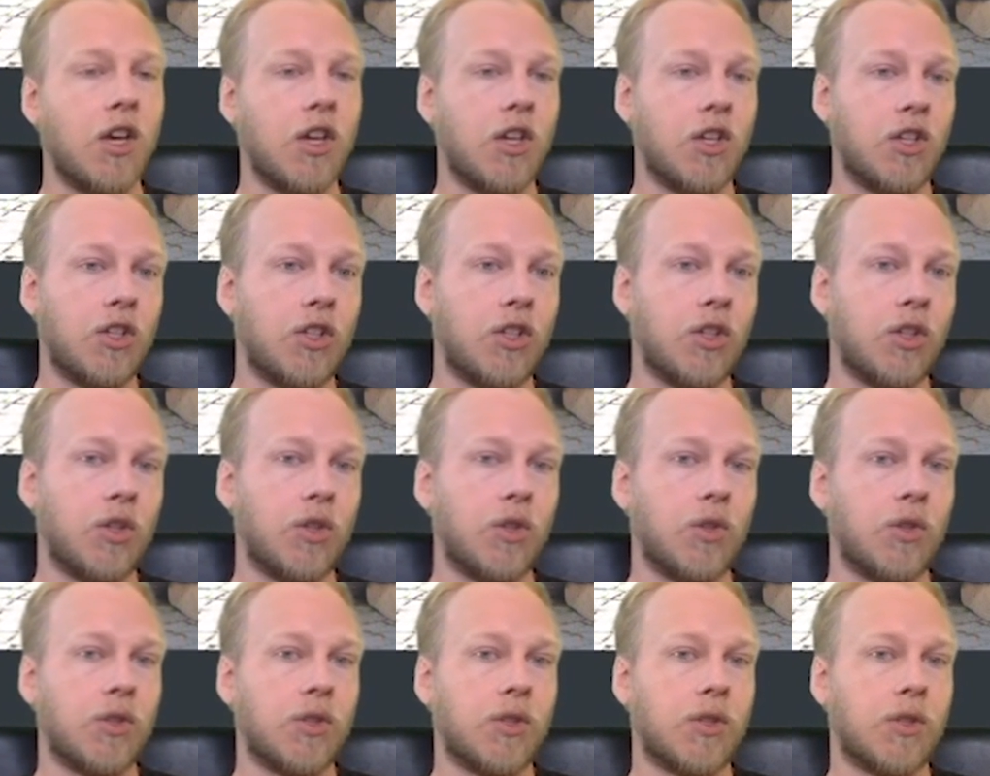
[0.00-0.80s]

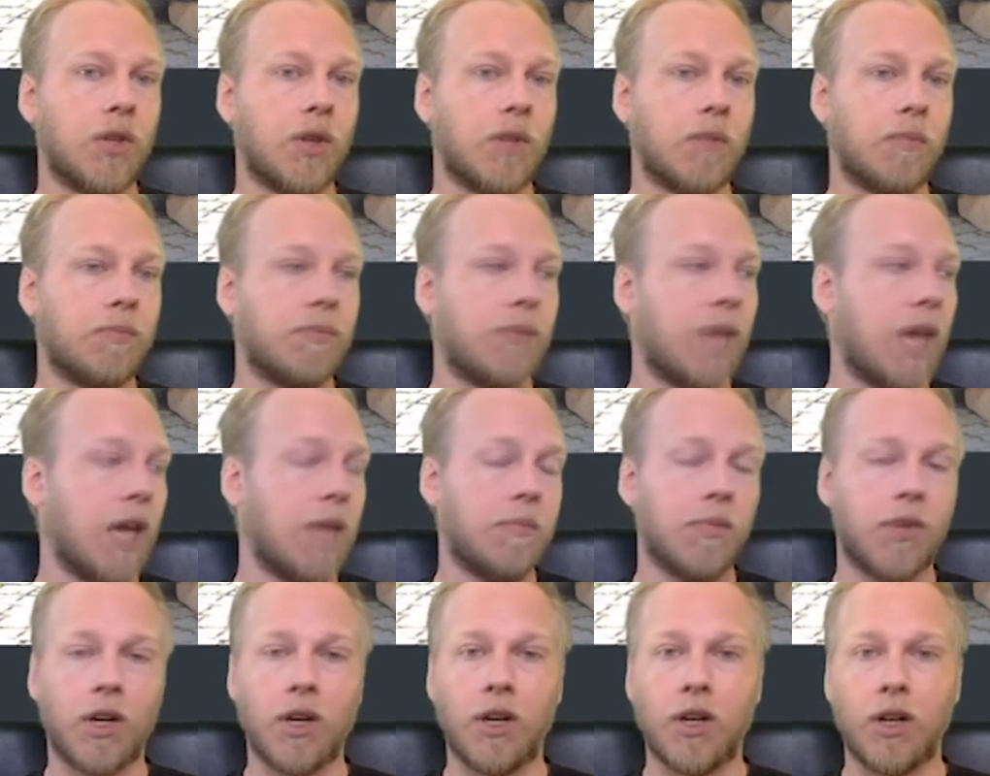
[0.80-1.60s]
use
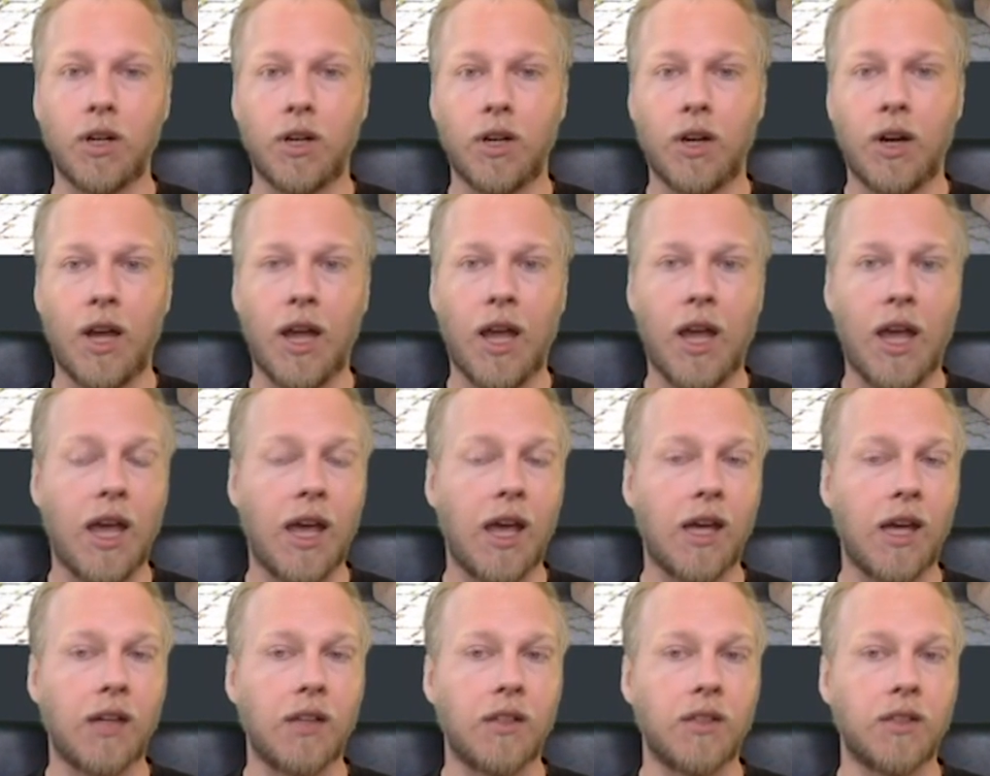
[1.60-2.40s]
paper
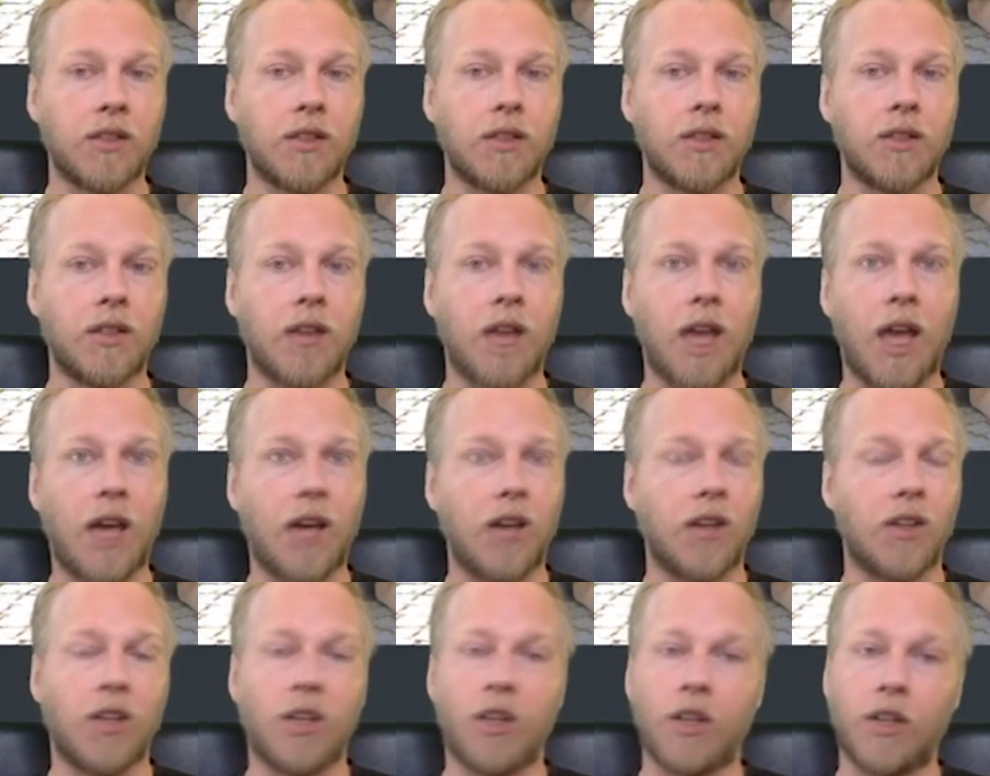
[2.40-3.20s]
and
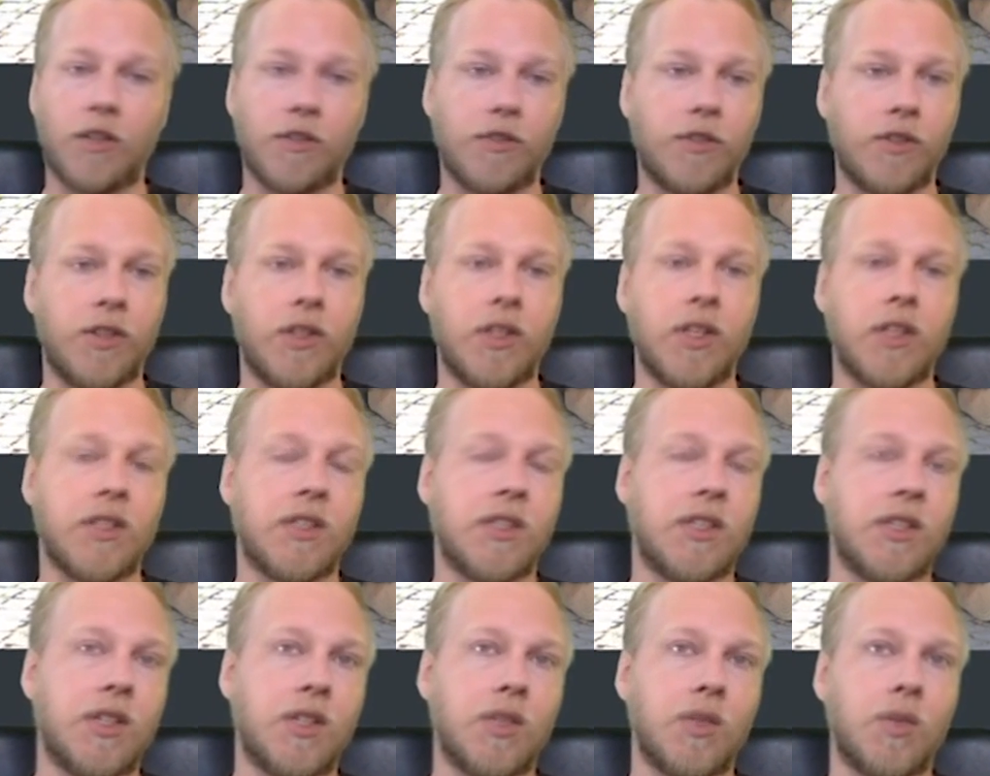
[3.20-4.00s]
analog for
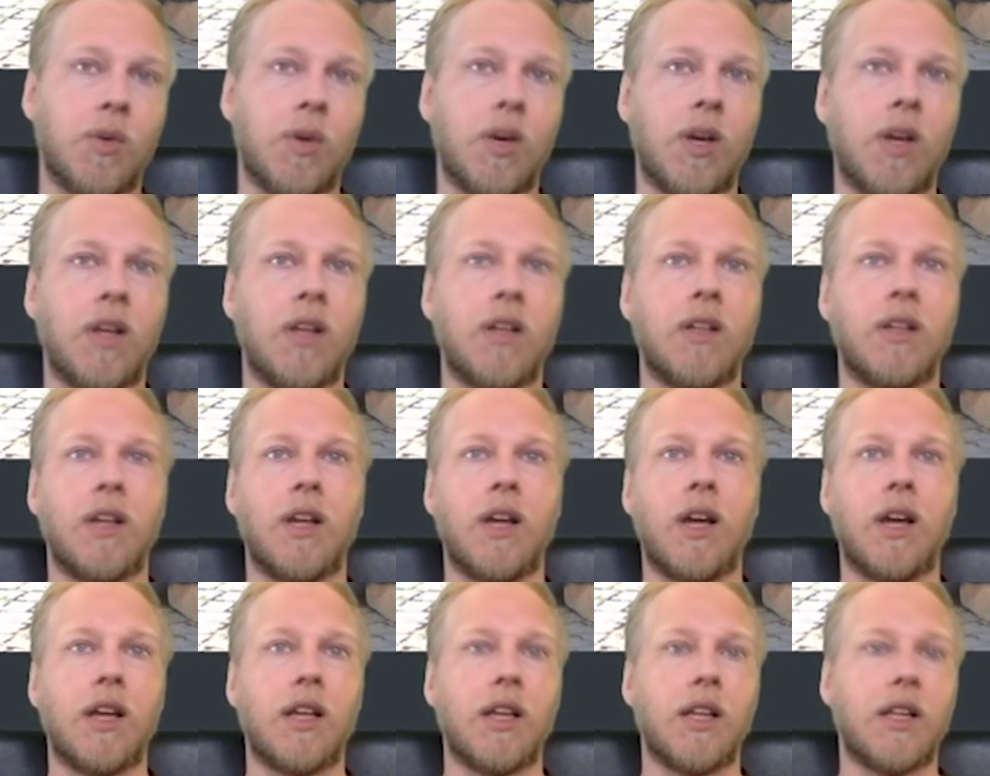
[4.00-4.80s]
this as well.
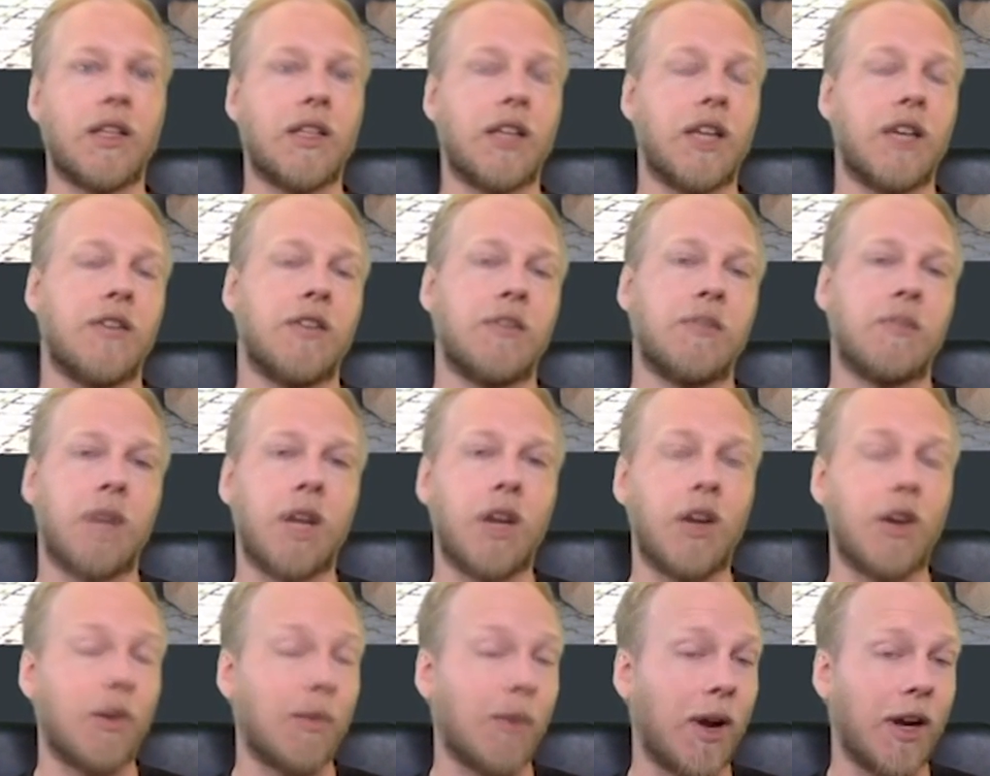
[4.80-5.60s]
I like to have as
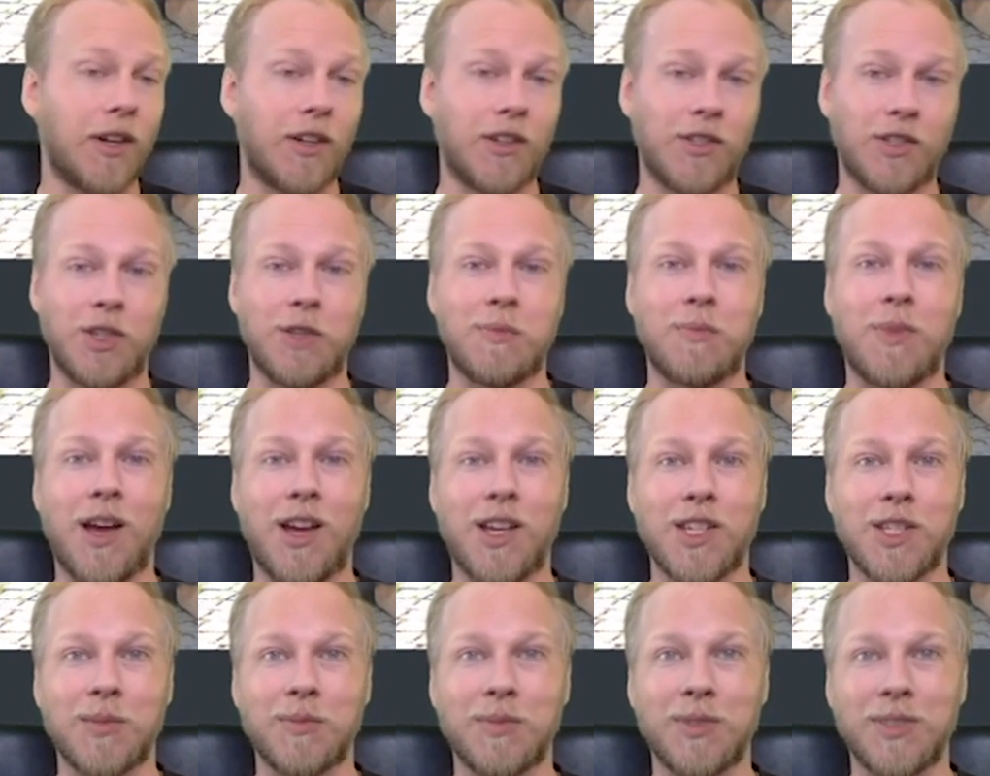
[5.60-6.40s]
many reminders as
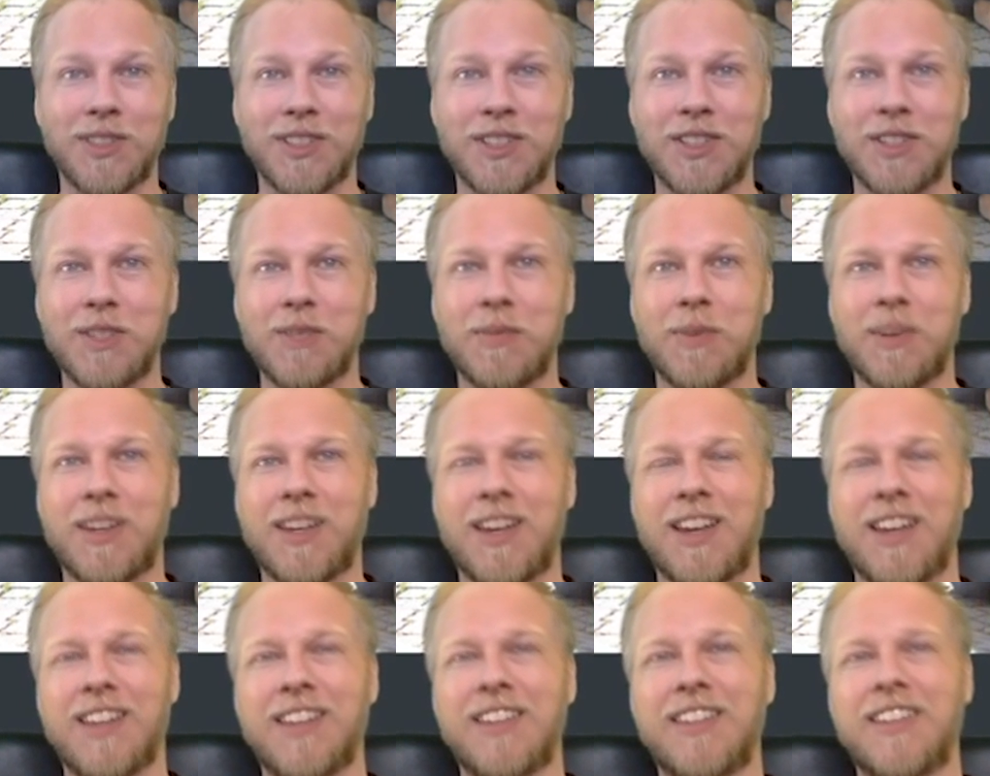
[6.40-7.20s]
possible to use my
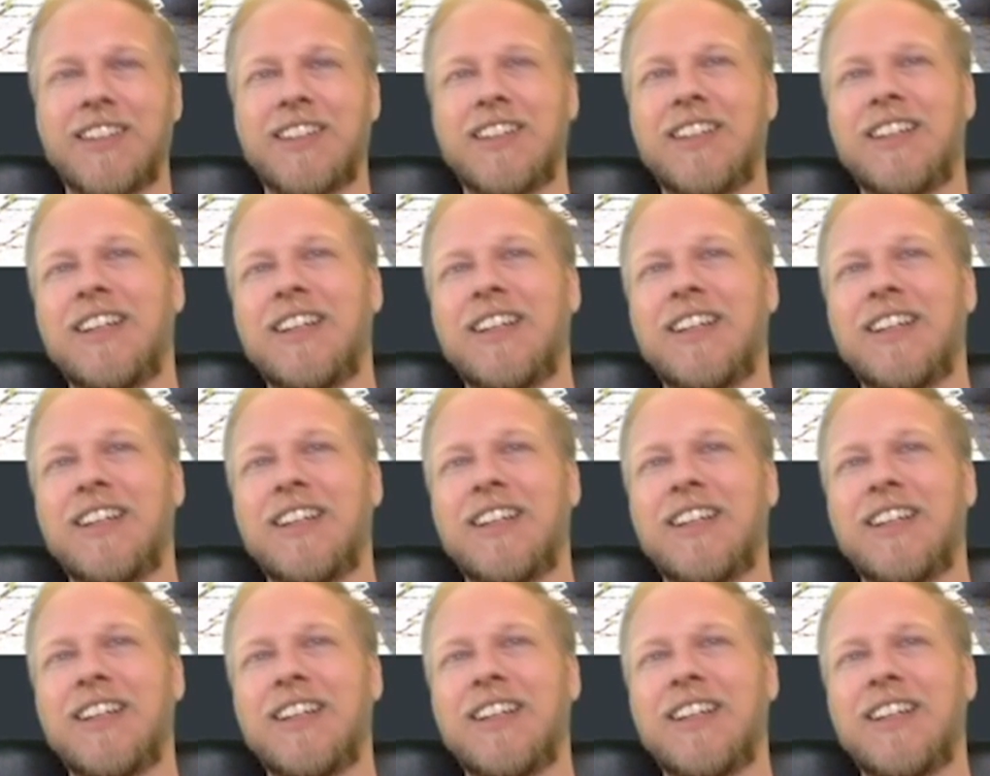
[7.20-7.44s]
calendar.